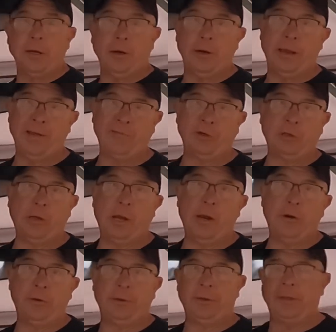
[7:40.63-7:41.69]
don't have a
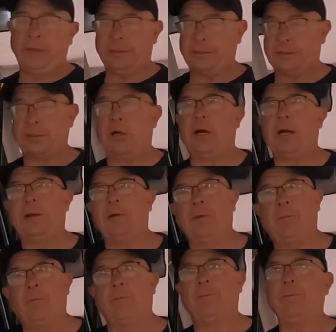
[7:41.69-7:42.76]
load
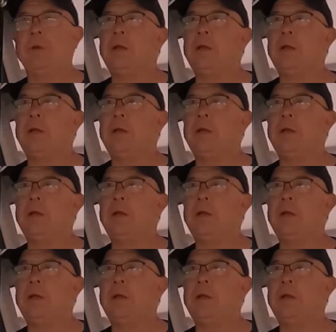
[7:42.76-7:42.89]
inside.